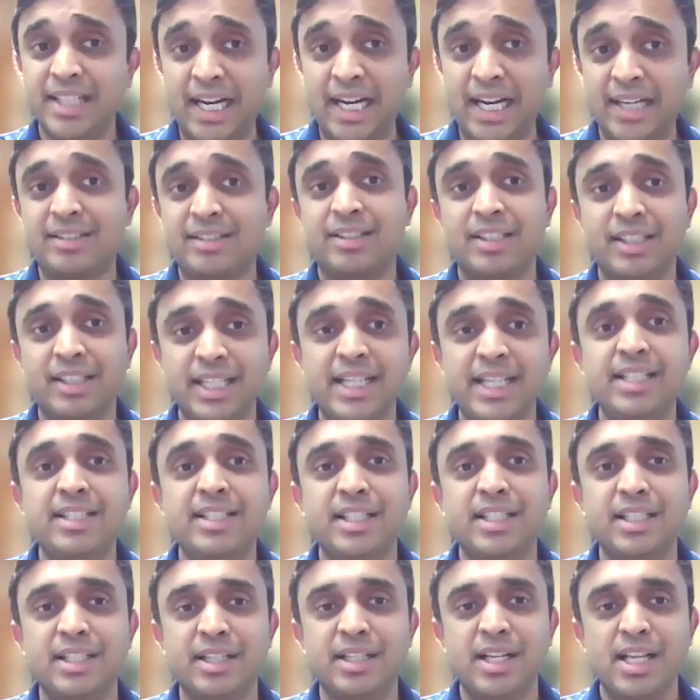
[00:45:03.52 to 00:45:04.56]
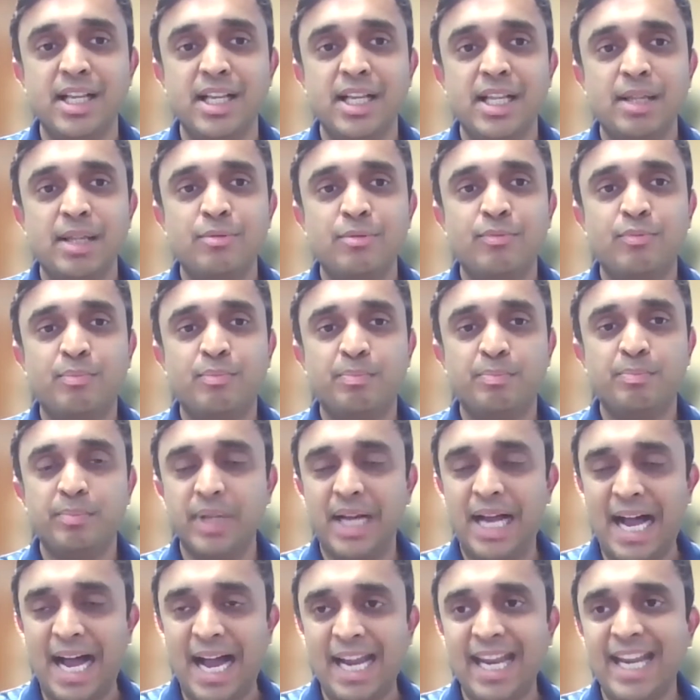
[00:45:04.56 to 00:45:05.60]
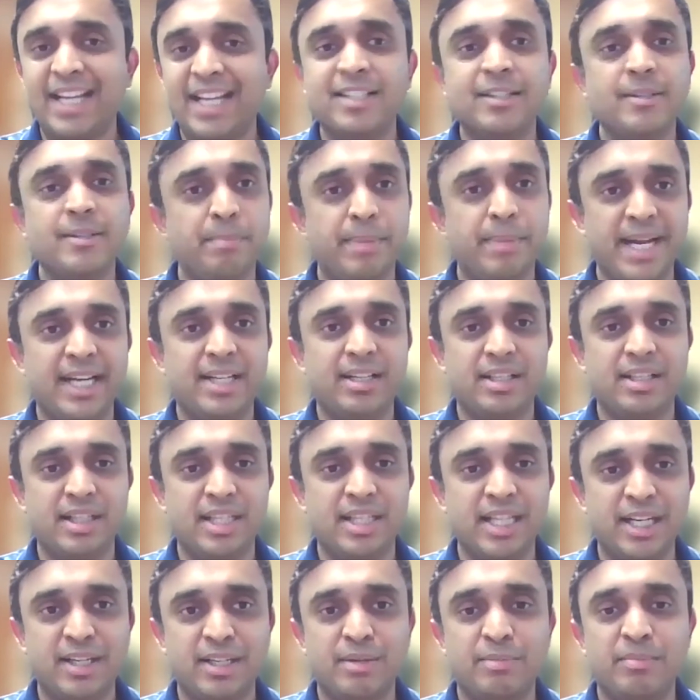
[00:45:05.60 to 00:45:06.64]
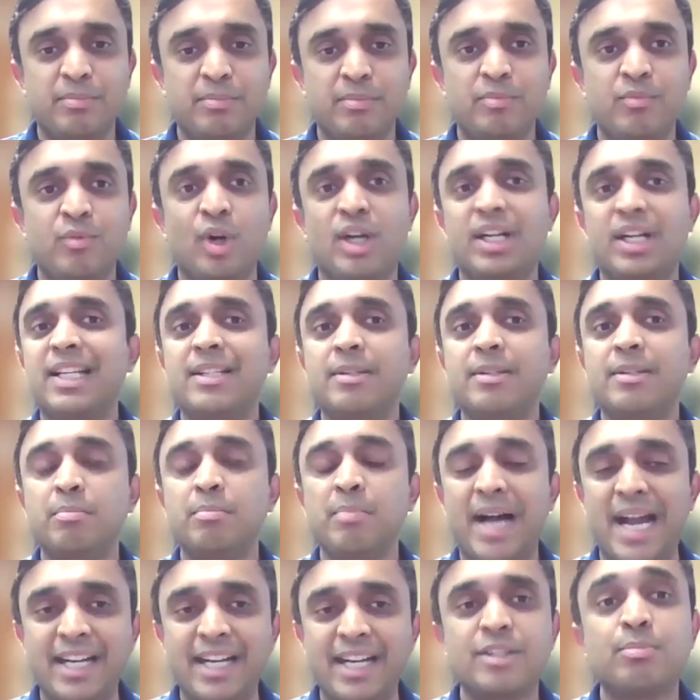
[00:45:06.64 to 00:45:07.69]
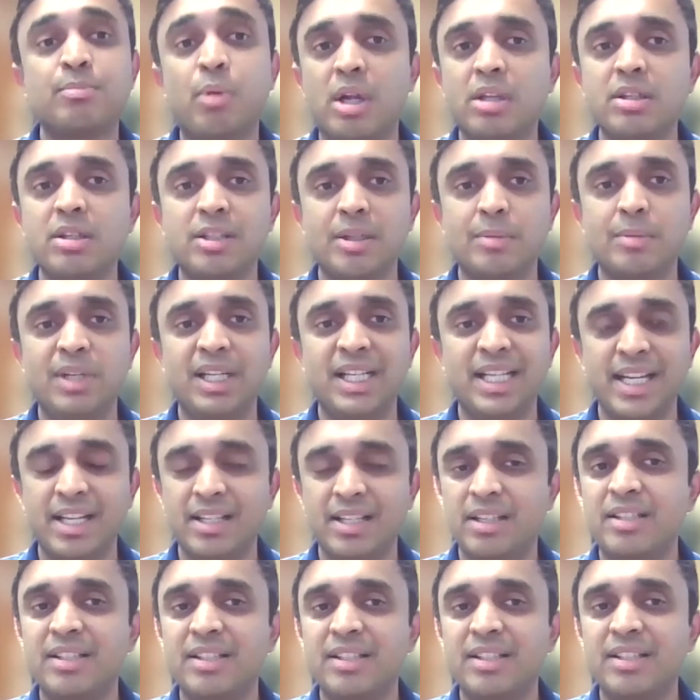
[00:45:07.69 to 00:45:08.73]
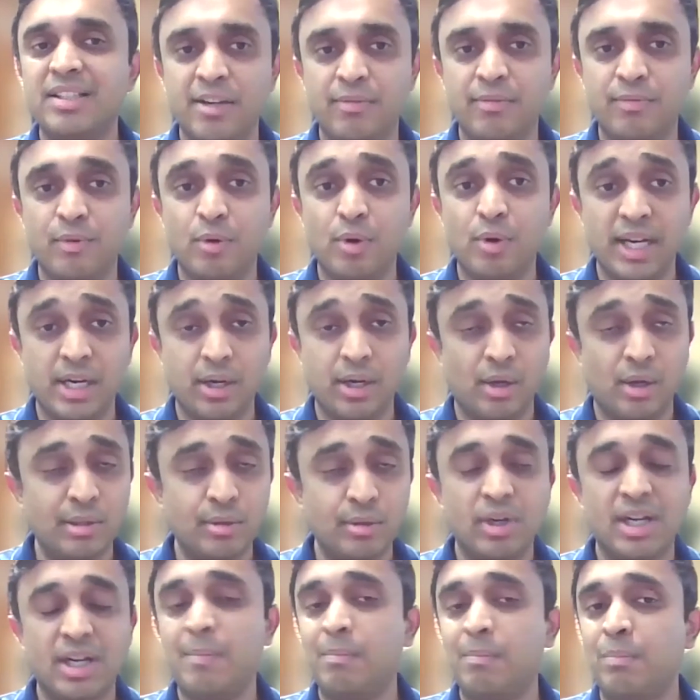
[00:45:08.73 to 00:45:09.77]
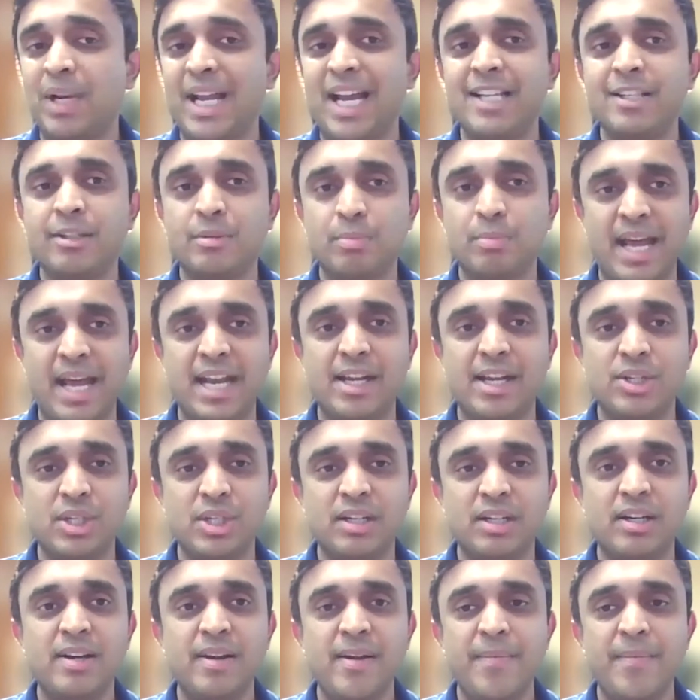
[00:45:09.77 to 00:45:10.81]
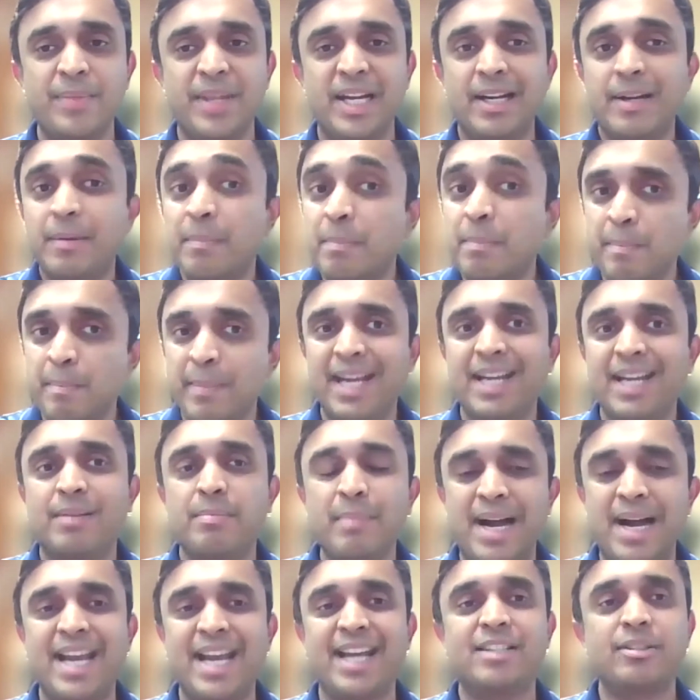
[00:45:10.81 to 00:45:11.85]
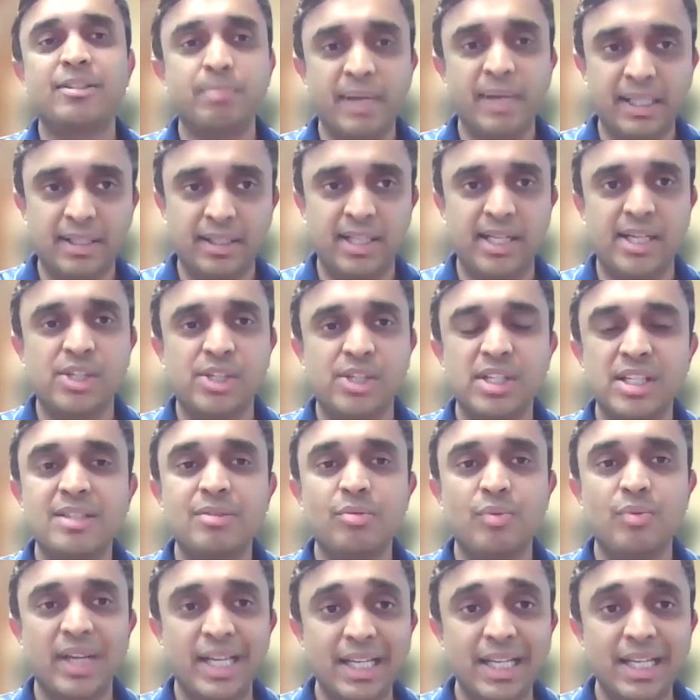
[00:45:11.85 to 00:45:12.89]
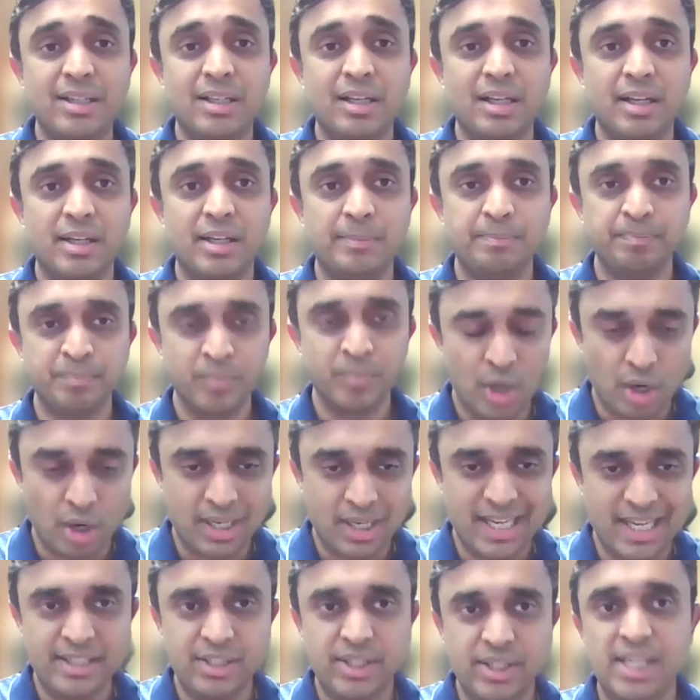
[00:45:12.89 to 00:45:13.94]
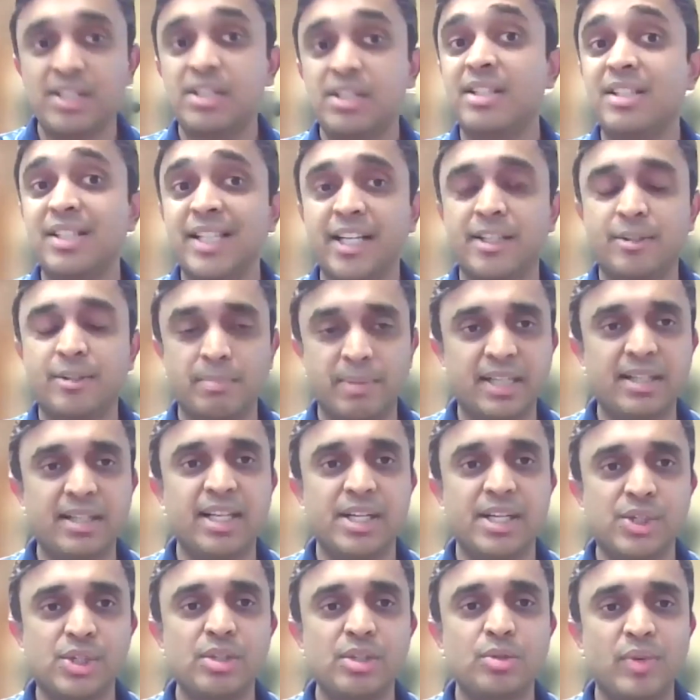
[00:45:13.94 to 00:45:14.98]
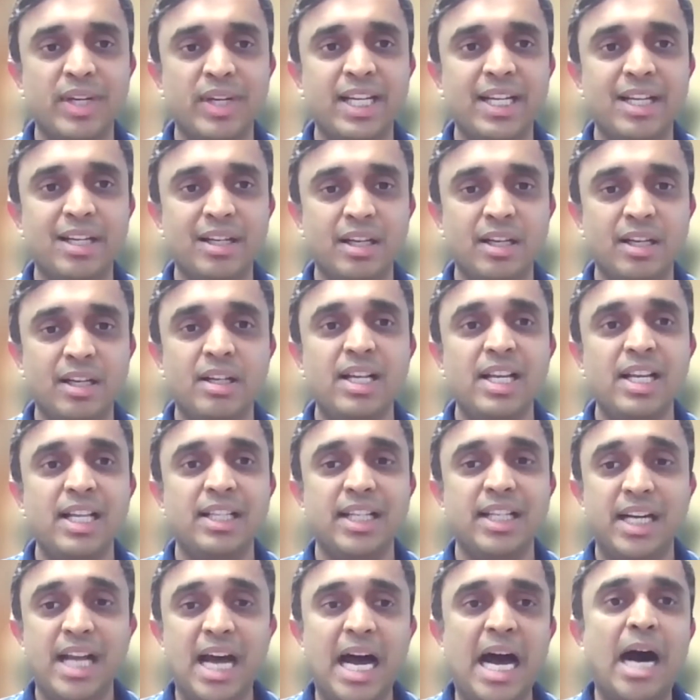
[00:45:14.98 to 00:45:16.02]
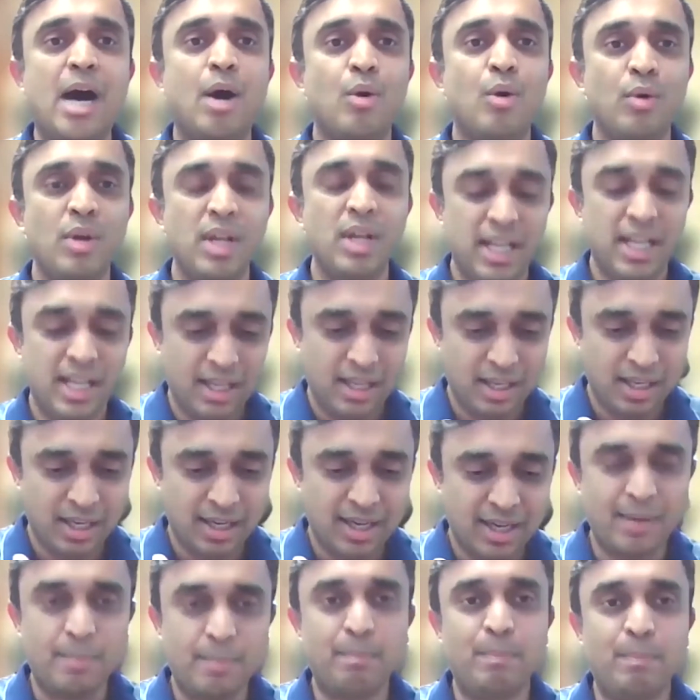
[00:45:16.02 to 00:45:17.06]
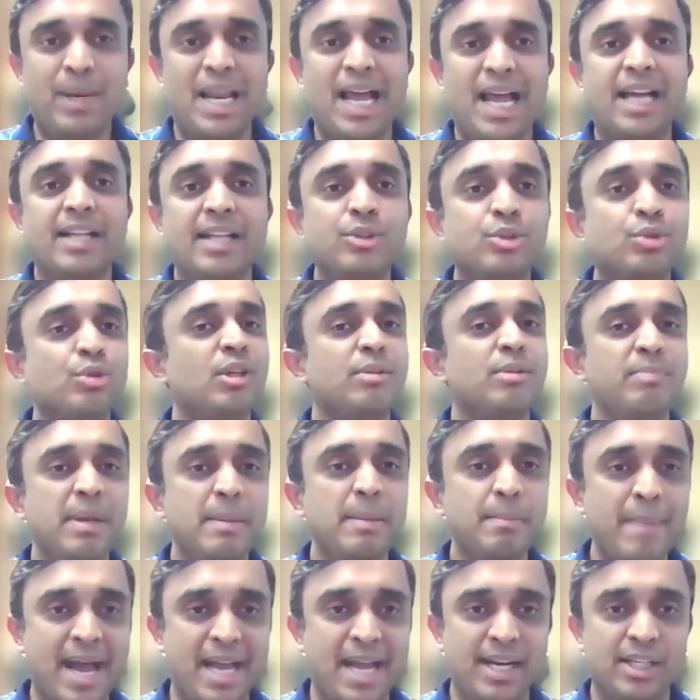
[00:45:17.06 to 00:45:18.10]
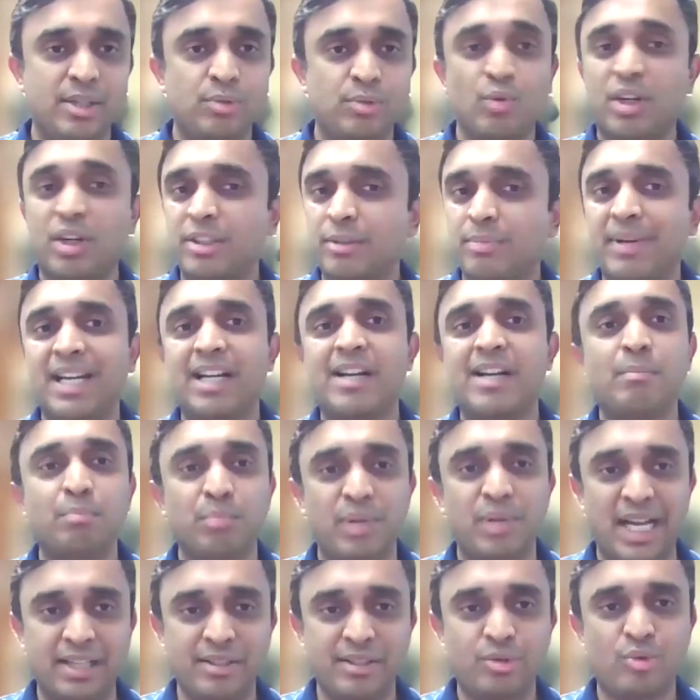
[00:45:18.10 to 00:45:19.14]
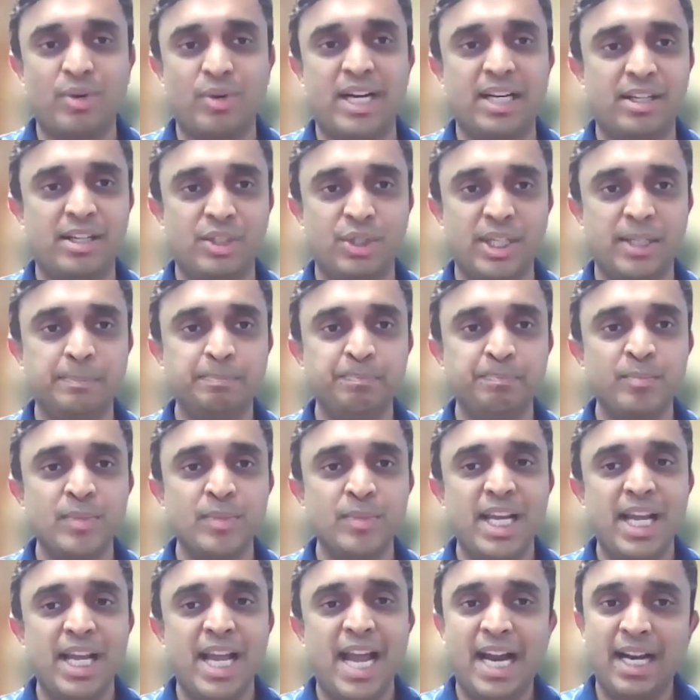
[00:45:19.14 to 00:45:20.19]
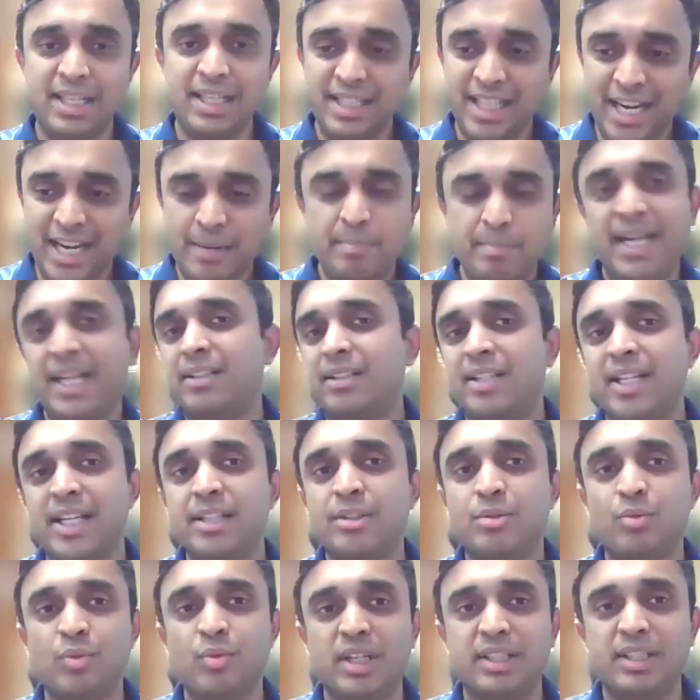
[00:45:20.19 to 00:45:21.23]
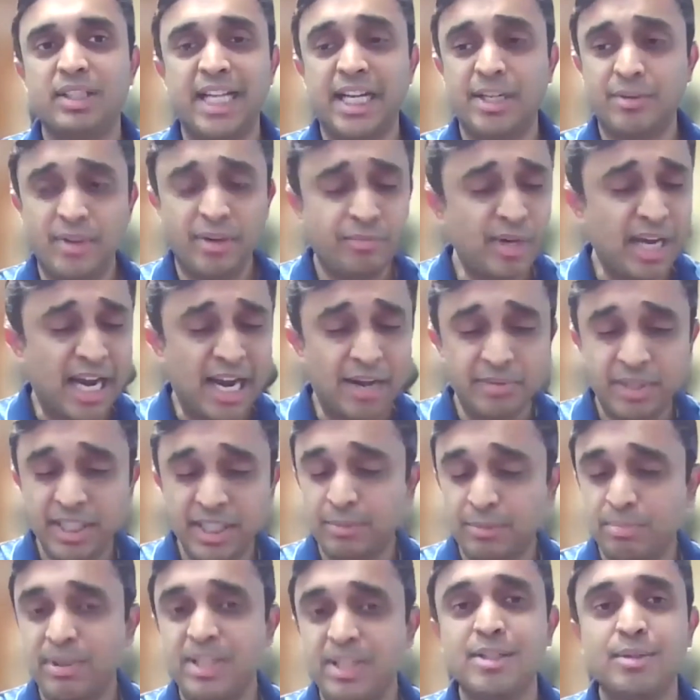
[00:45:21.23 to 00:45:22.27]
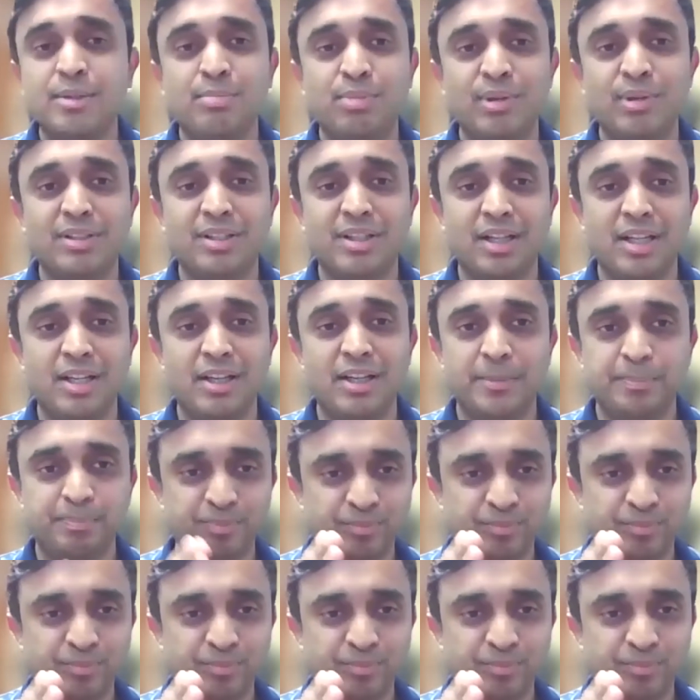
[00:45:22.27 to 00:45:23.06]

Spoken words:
that's the reason I expect that what is my responsibility as a CFO and also a compliance manager, that make my expectations very clear, organization's expectations very clear, that how a compliance should be managed, what's my compliance strategy, and then make things work that way. If you have these principles clear,